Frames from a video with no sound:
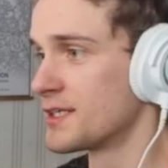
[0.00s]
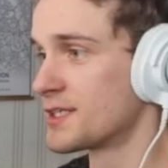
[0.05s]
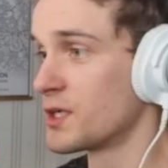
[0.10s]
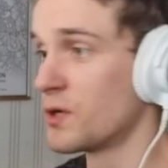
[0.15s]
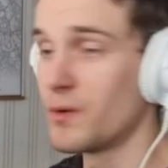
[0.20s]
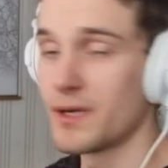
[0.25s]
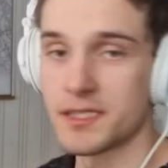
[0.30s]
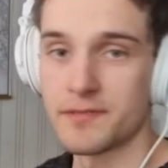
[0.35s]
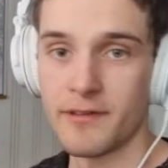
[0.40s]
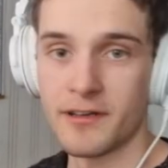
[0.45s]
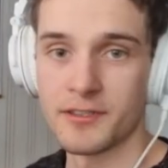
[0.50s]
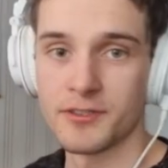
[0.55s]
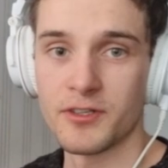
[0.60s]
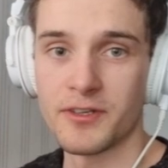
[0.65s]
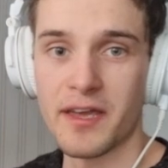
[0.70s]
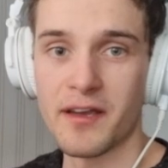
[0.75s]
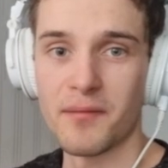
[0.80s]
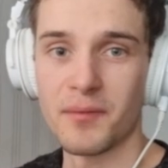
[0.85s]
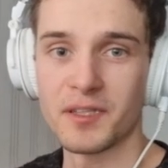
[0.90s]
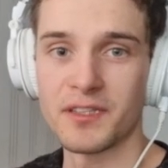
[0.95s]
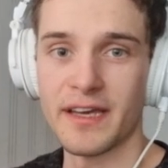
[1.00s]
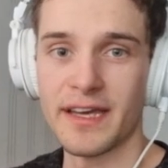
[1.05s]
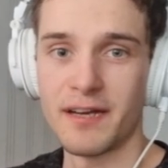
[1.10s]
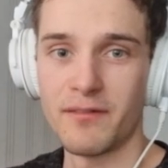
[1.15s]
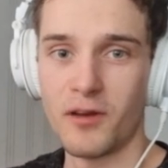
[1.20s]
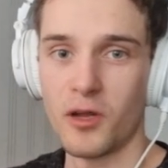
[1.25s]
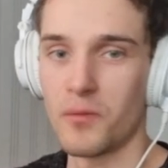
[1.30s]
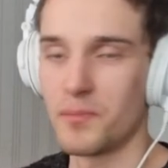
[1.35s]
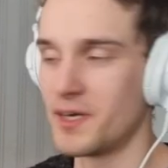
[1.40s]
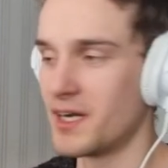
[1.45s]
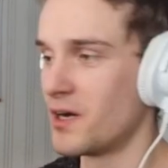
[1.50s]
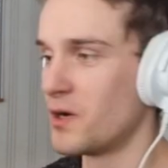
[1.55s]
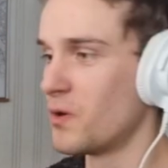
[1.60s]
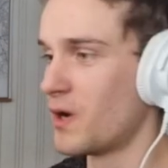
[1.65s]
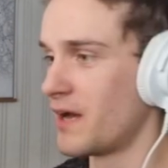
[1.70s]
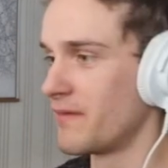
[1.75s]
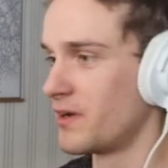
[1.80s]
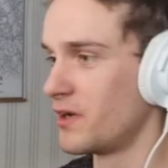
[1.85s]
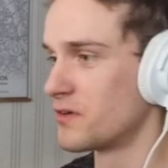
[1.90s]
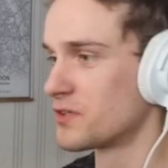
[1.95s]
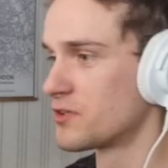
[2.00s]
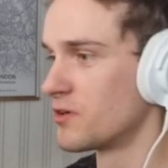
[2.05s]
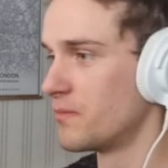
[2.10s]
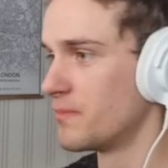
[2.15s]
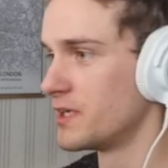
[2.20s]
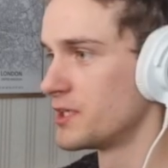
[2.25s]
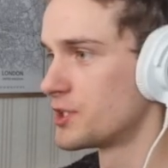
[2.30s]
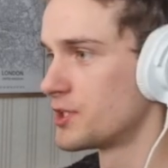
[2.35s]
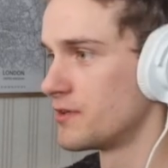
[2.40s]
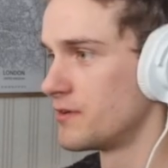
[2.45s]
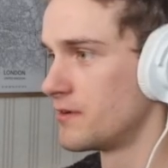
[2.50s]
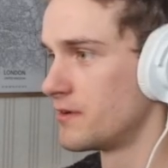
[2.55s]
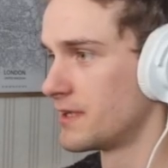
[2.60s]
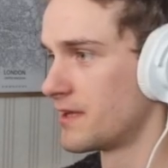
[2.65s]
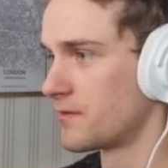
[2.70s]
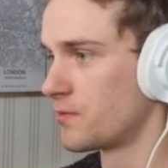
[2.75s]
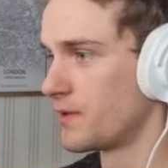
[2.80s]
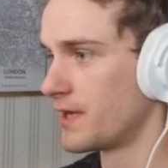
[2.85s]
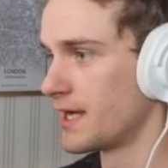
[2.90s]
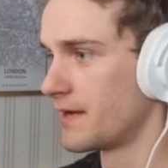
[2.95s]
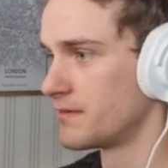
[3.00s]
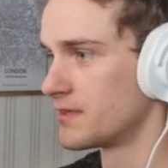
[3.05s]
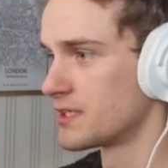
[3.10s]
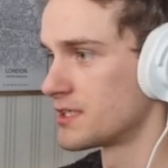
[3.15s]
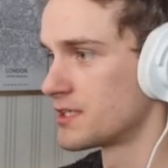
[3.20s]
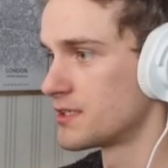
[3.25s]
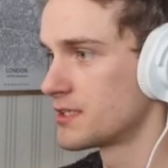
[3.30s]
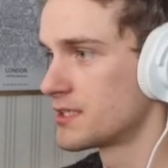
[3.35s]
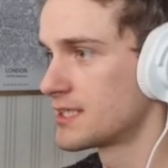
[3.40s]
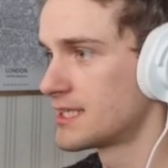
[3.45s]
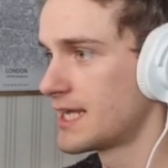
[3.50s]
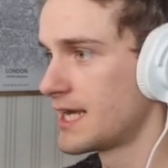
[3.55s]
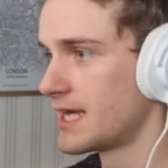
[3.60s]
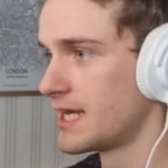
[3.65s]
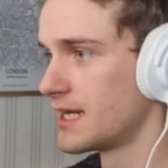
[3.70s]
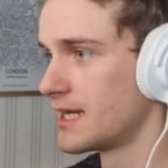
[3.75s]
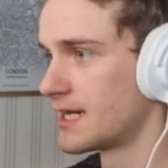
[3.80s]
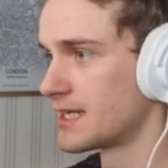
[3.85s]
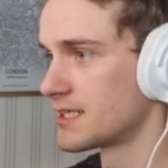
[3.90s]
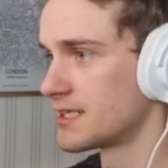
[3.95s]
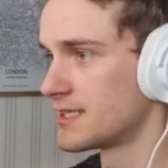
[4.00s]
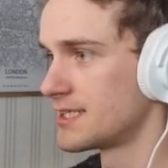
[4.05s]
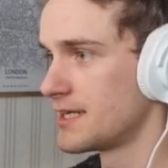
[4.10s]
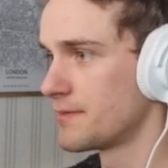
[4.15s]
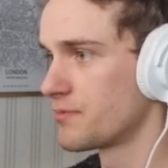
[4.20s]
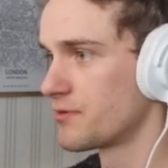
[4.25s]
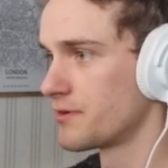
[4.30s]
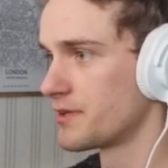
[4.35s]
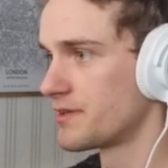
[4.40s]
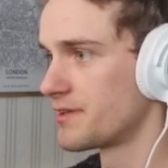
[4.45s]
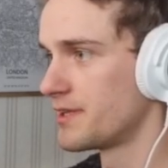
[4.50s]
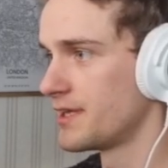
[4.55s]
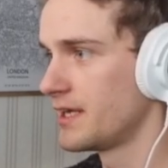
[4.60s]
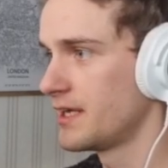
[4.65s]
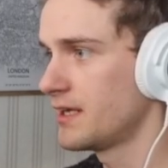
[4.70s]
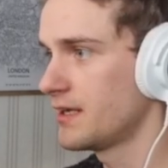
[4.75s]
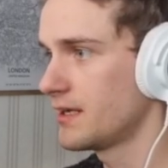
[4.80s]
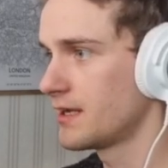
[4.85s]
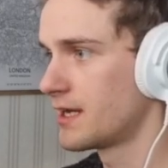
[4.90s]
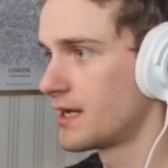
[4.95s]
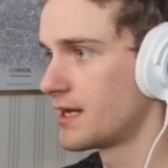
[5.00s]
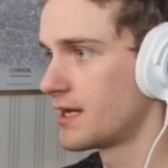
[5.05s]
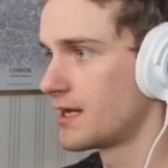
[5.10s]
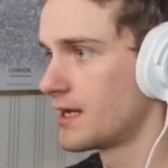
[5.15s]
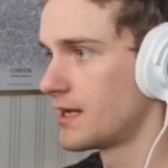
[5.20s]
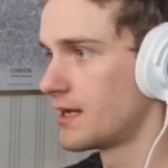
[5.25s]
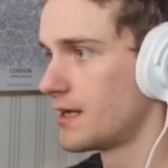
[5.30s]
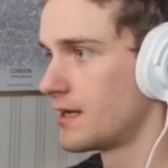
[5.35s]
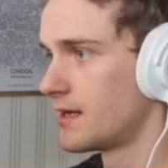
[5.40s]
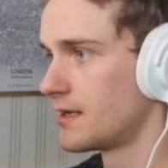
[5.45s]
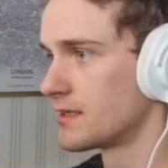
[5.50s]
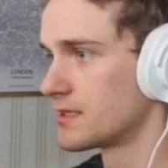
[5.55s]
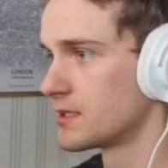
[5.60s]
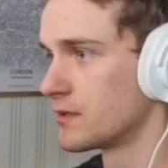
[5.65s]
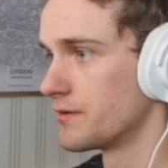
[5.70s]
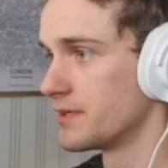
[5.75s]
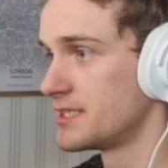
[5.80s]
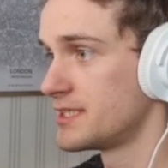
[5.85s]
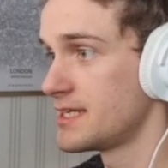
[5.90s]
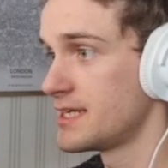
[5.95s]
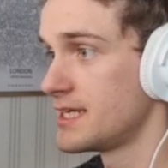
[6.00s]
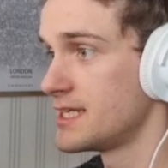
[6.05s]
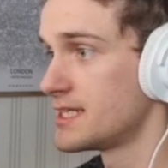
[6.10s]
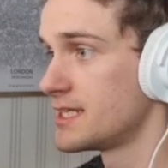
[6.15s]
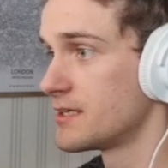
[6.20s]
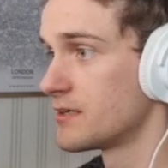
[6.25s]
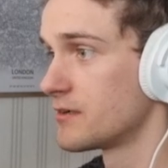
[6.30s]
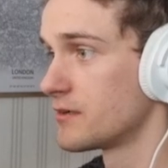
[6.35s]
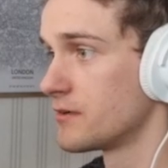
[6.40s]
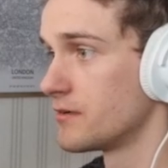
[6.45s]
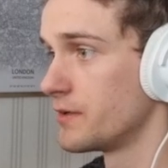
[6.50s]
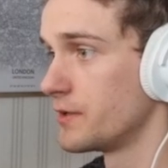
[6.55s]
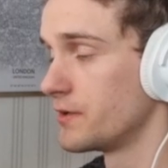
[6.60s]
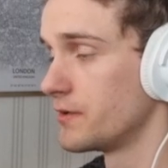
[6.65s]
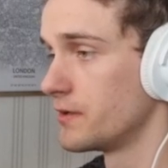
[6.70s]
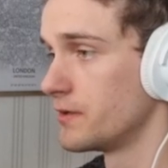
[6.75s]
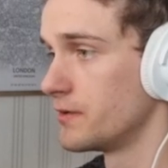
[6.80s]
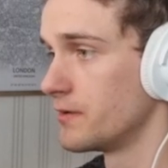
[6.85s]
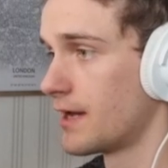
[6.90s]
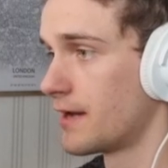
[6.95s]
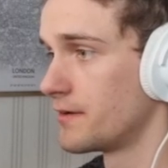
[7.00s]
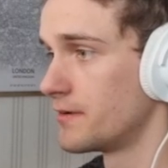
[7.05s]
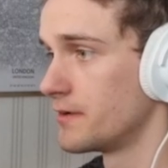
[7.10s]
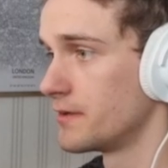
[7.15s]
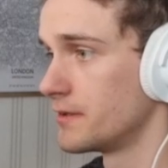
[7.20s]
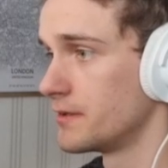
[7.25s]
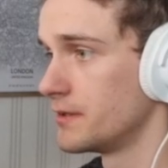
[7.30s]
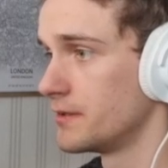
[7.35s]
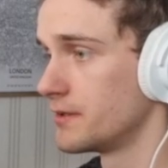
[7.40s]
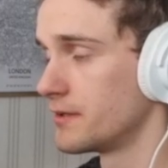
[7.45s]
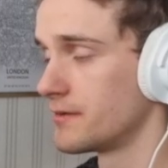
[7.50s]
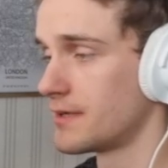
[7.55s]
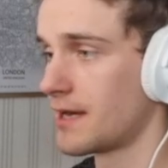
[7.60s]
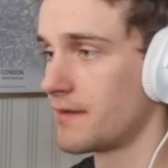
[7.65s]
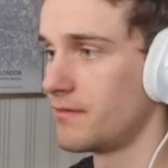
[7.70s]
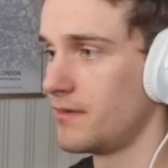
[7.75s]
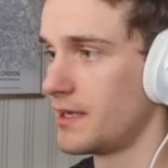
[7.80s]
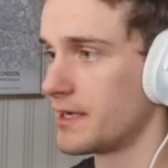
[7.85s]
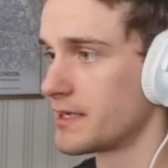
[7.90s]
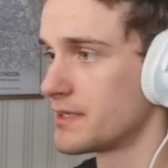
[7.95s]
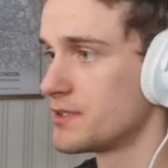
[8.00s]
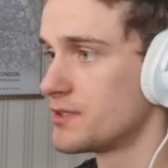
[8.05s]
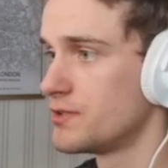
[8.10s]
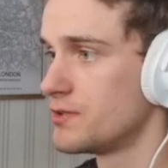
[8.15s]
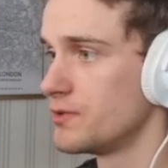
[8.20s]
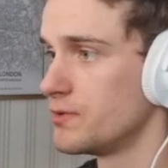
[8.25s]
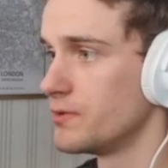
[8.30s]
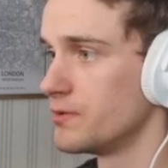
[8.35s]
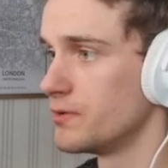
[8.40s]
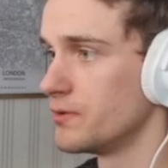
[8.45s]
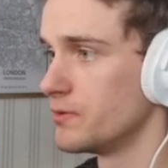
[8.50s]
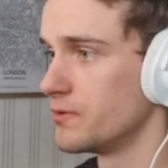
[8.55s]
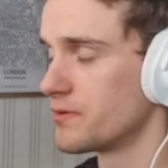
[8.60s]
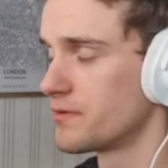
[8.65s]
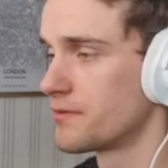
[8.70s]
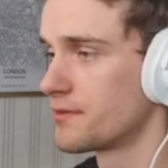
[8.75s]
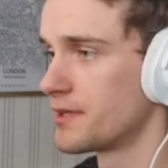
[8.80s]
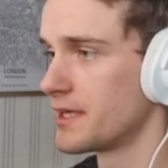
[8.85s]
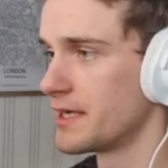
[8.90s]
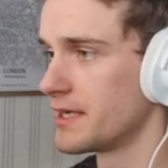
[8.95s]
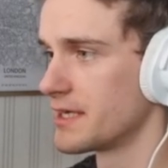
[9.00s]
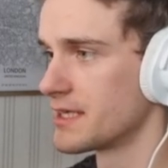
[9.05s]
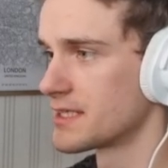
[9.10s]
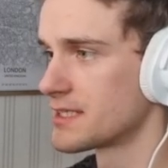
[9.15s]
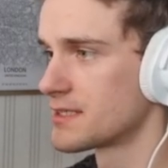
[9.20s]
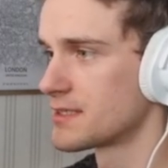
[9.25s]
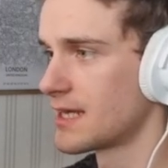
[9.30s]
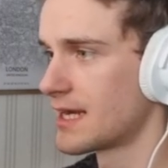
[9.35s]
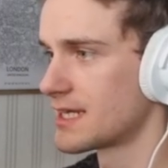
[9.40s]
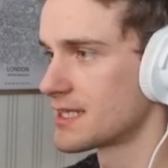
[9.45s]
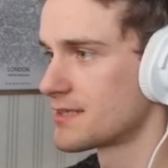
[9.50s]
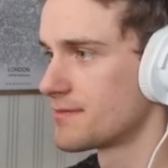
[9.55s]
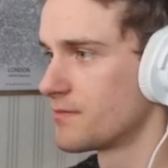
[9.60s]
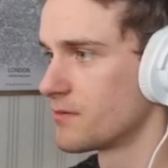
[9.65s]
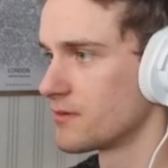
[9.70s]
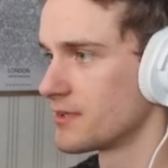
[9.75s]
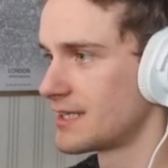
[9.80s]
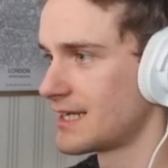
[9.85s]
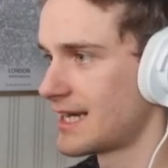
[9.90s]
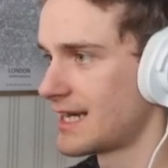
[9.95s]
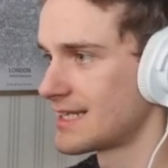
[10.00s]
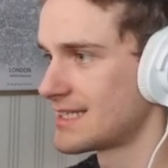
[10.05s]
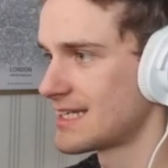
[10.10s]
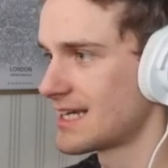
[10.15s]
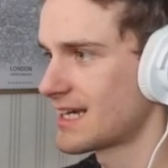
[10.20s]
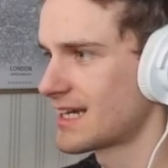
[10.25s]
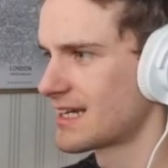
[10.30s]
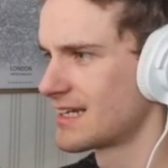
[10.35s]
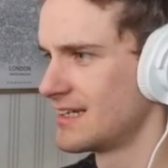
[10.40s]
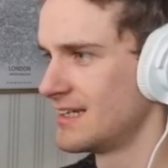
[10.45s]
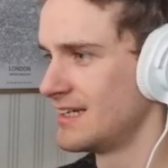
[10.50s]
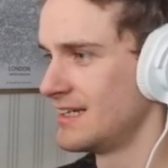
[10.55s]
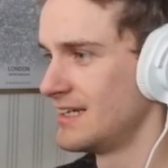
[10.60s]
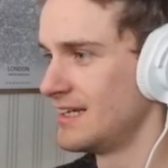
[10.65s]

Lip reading: So as we are talking about the envelope now, I will also mention that we have the sustain as a separate thing. So it's easier. You don't have like two things as for the attack.